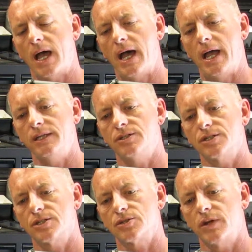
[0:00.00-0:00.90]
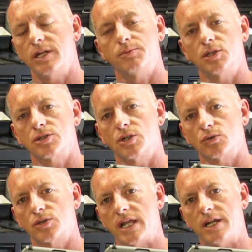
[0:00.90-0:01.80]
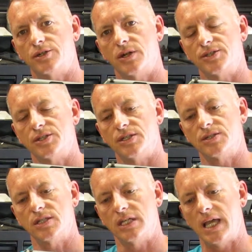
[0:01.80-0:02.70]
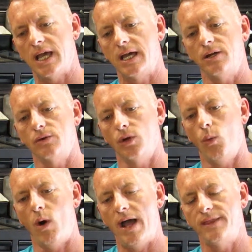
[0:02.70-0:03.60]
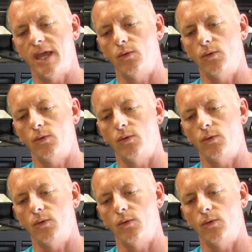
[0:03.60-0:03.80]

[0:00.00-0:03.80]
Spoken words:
I just straight up just can't trust this thing. I don't know why that